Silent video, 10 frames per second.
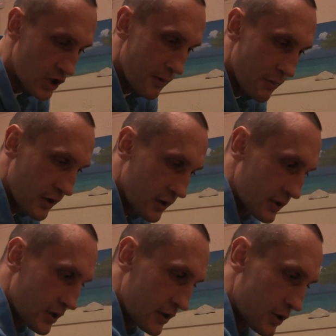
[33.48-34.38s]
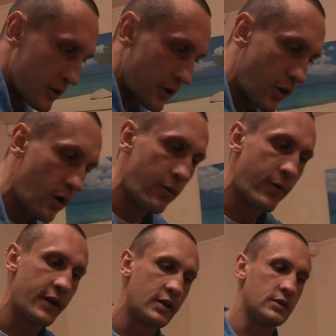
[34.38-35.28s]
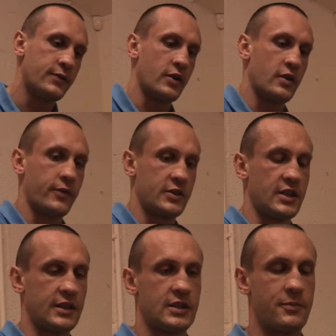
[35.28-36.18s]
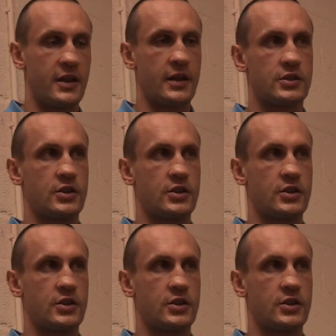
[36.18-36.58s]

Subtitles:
gym and doing the wrong things for 60 minutes.